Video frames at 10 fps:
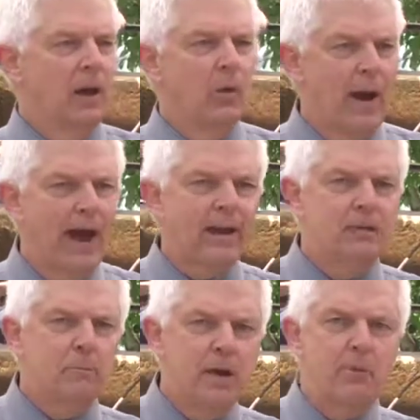
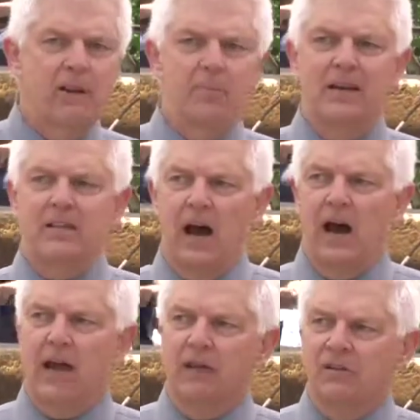Iraqi people have been
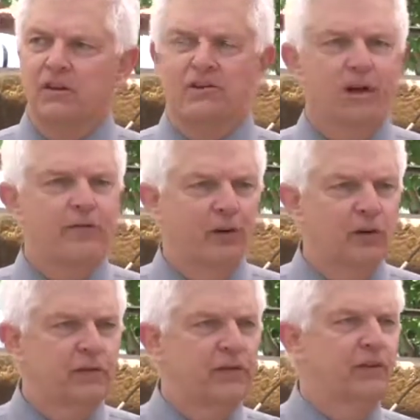dying since the
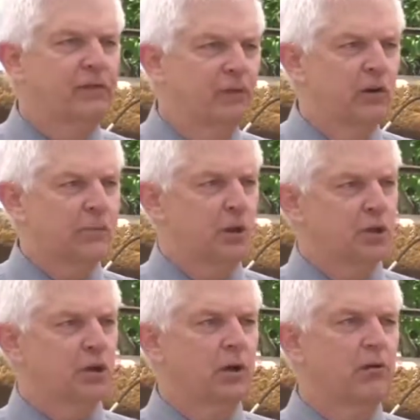first
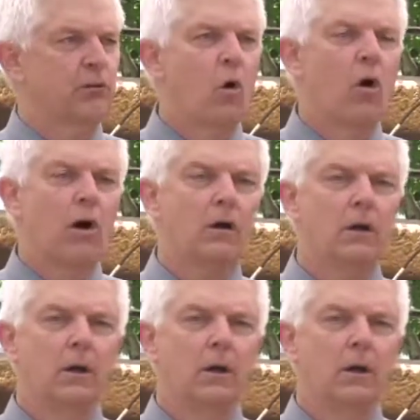Persian Gulf War.